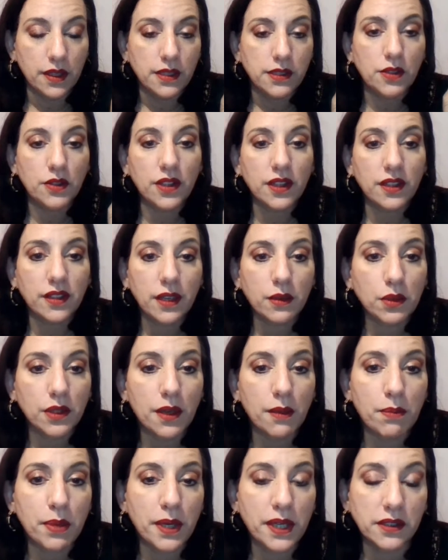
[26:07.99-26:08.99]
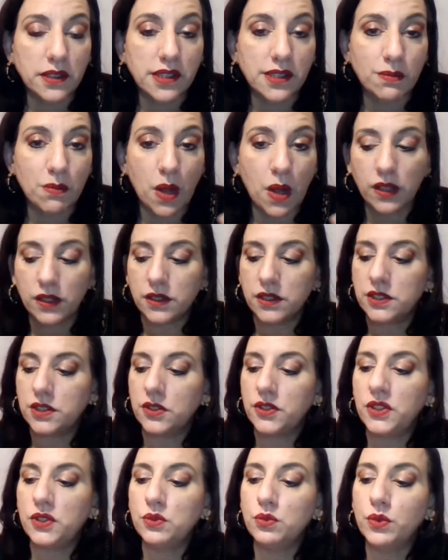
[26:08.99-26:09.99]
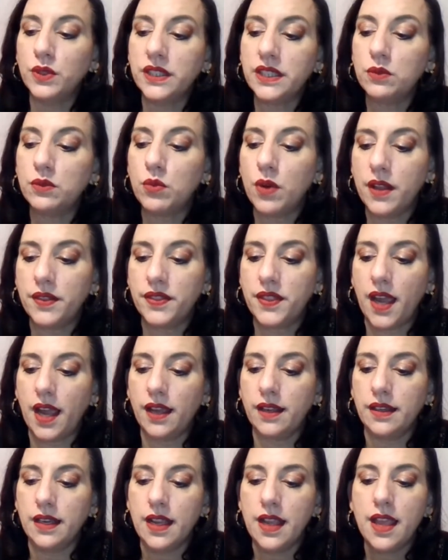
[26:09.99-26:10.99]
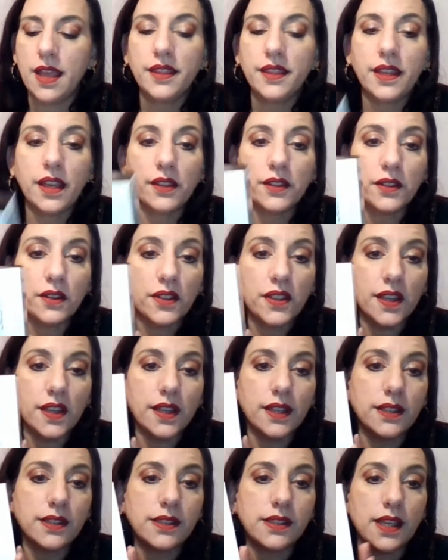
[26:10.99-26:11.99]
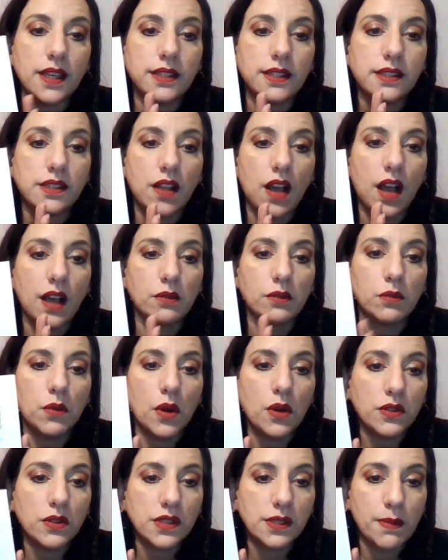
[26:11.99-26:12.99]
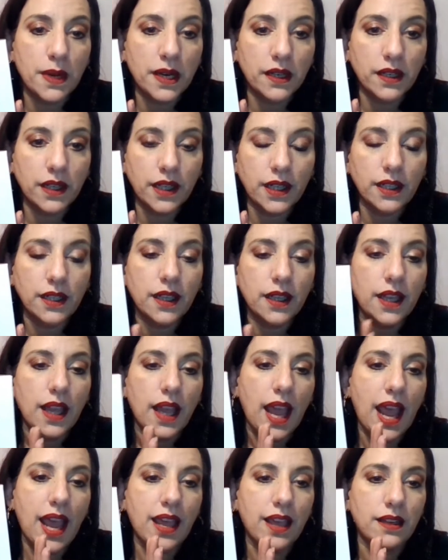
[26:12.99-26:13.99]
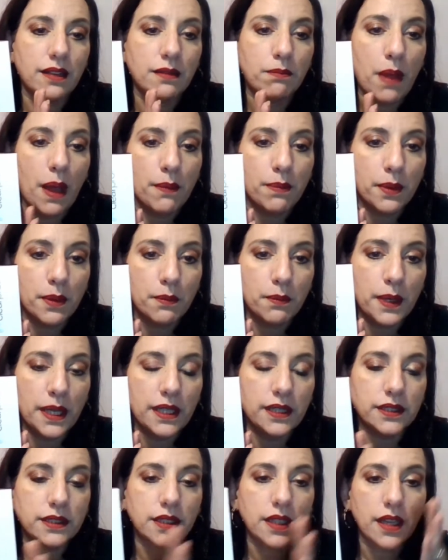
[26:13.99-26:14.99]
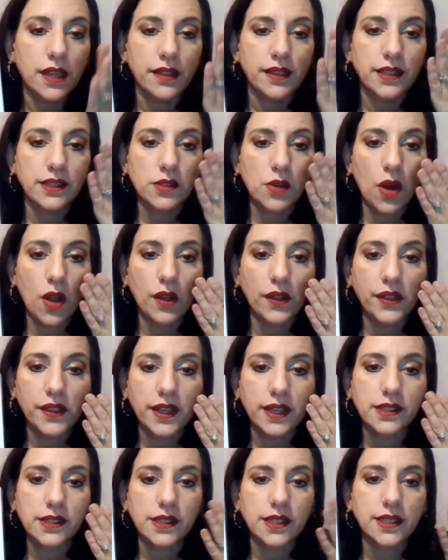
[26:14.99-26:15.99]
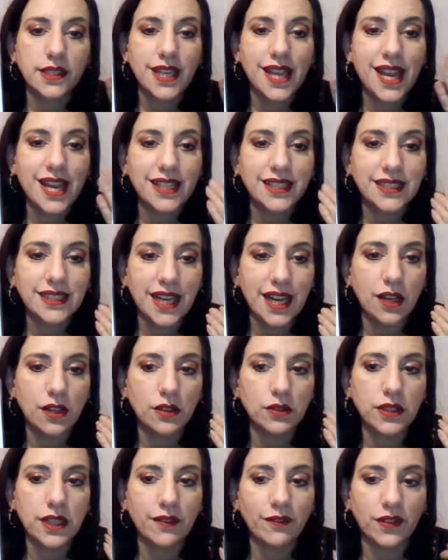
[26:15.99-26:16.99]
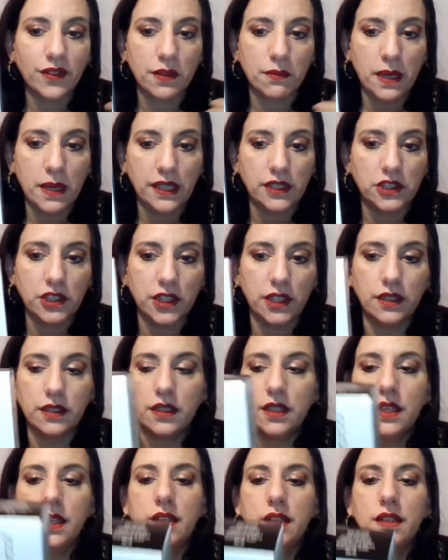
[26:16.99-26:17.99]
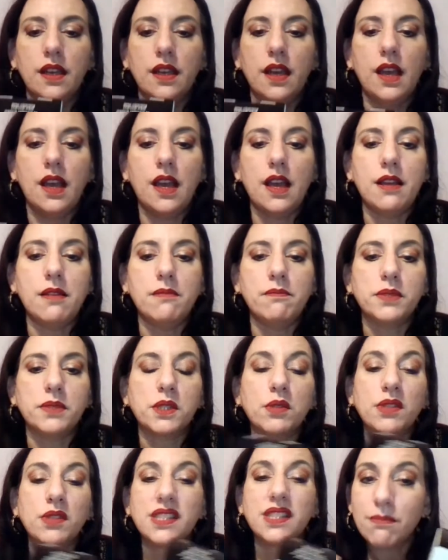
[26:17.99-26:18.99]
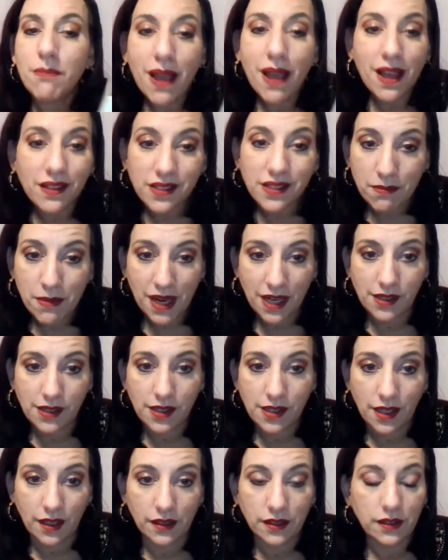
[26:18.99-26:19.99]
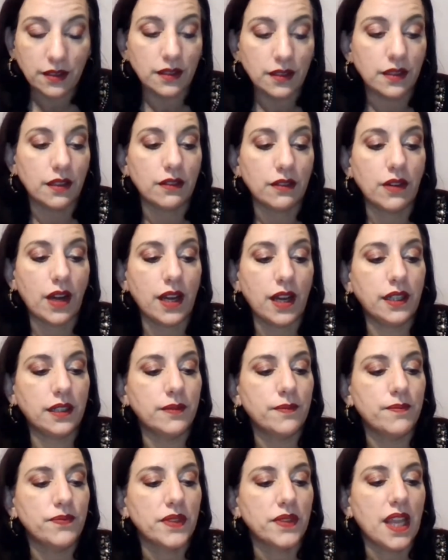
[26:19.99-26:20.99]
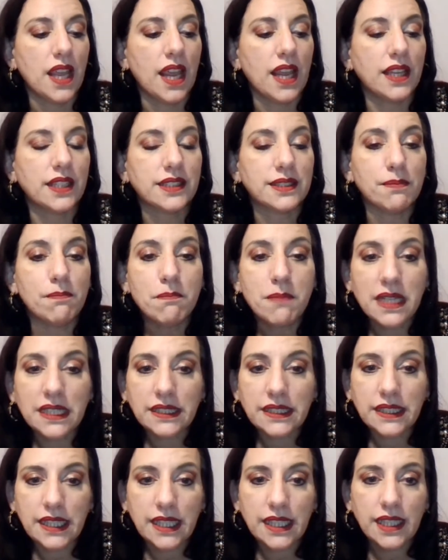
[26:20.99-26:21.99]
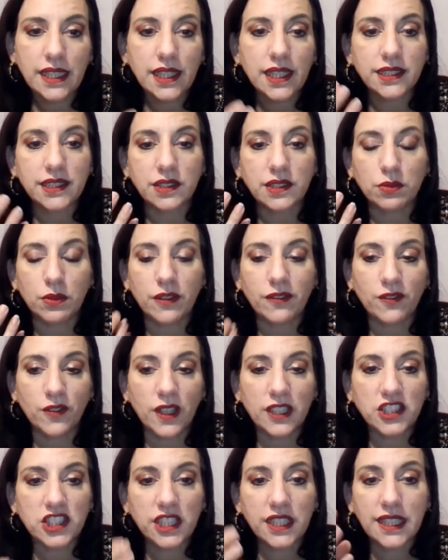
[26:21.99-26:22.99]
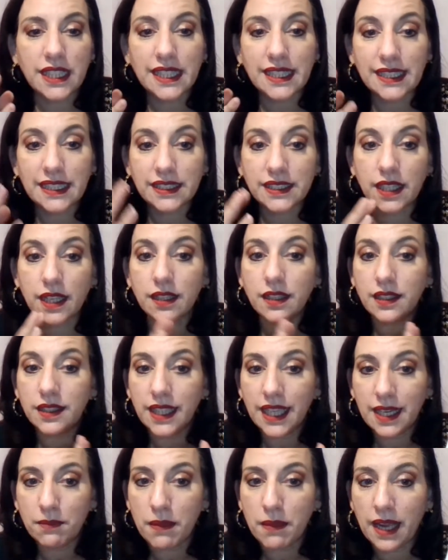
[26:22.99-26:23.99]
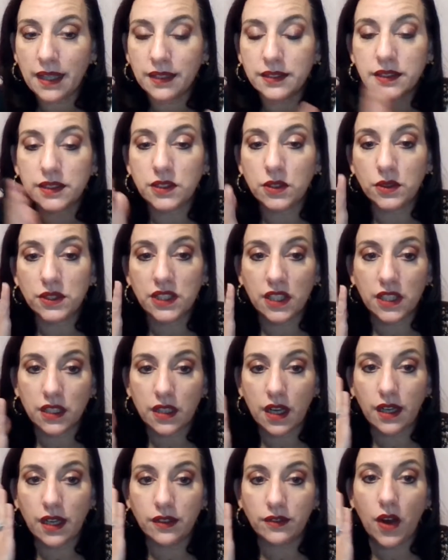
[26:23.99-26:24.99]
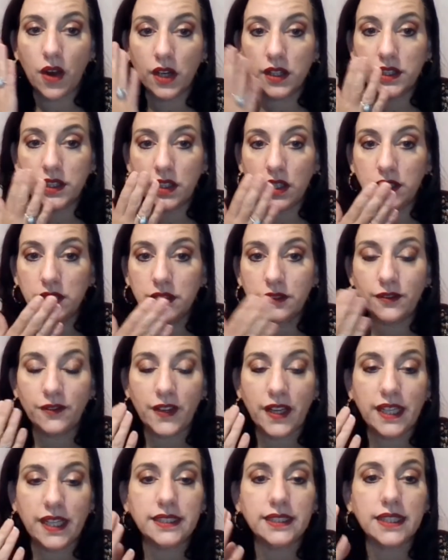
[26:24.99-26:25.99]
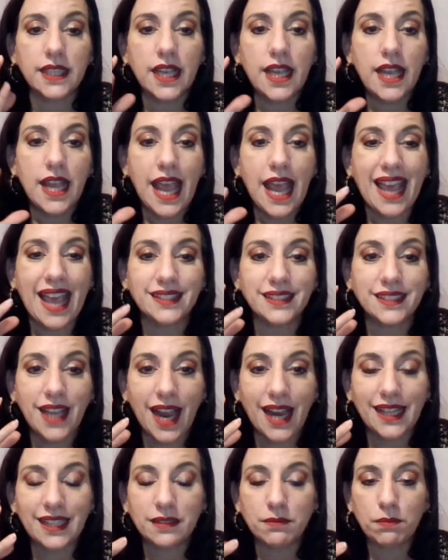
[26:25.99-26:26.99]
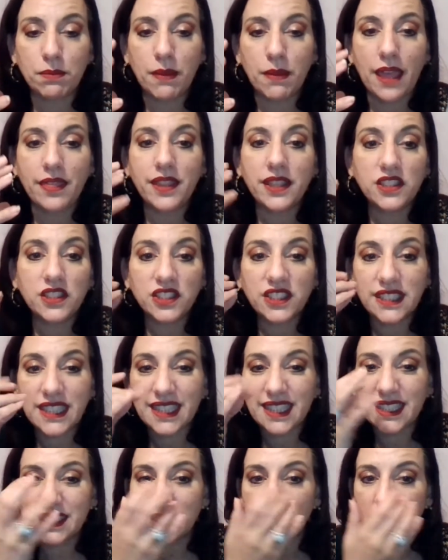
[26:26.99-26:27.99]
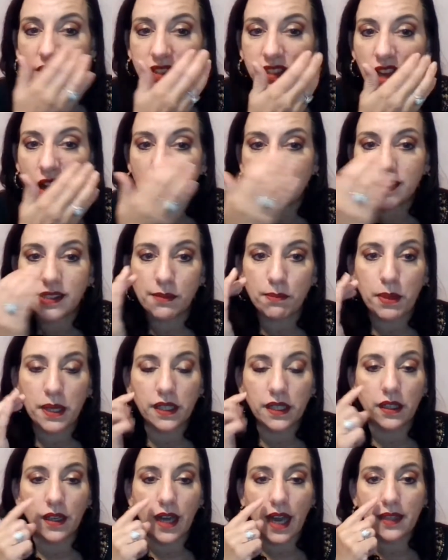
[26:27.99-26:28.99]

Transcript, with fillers: So then they will appear smaller. So you really want that. The other thing is it's got rosemary and peppermint. These are all things to take down inflammation. Um, so it smells amazing, right? It's minty, it's refreshing. It is a clay mask, so it's going to kind of harden on your face and tighten, and then you'll see these little dots appear.